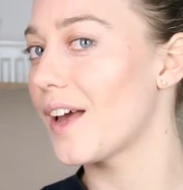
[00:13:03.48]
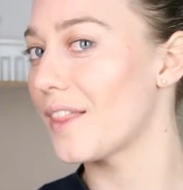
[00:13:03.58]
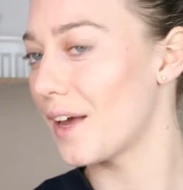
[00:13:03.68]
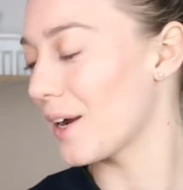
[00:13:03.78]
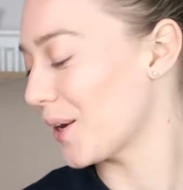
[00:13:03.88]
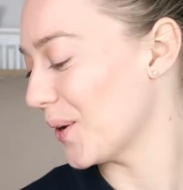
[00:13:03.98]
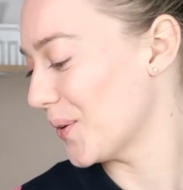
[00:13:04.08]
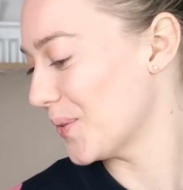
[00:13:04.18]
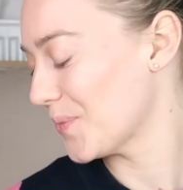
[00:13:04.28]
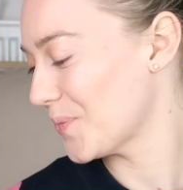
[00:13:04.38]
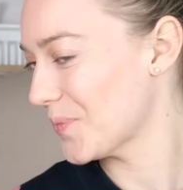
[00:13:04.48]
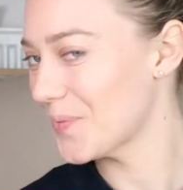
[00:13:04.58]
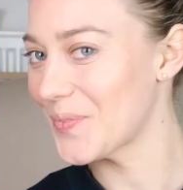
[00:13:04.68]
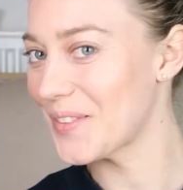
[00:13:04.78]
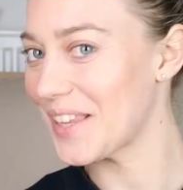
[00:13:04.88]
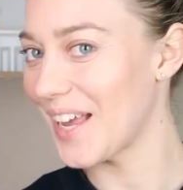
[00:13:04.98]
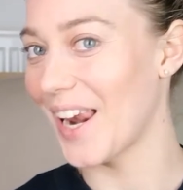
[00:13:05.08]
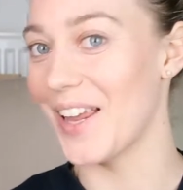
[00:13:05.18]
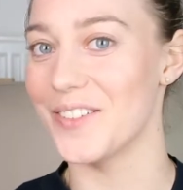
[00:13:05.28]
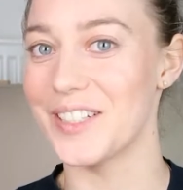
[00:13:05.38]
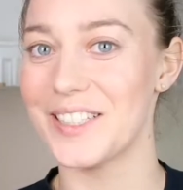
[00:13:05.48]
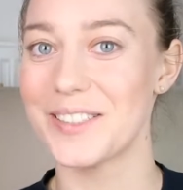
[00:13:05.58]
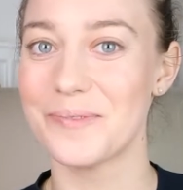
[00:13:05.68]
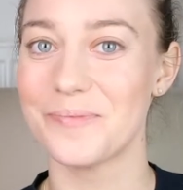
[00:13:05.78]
at that glow, I love it.